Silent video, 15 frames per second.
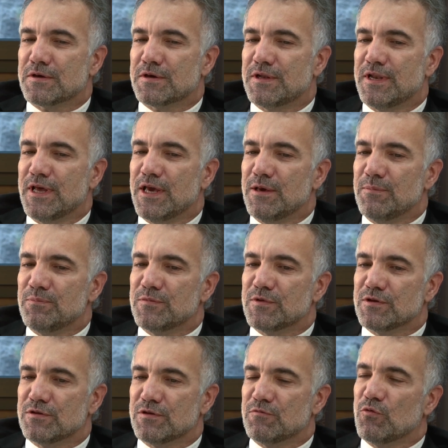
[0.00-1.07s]
claim
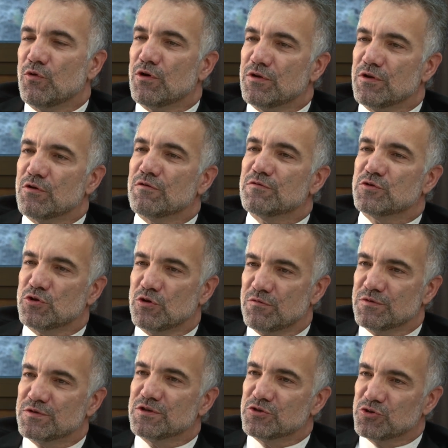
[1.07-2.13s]
the wording of service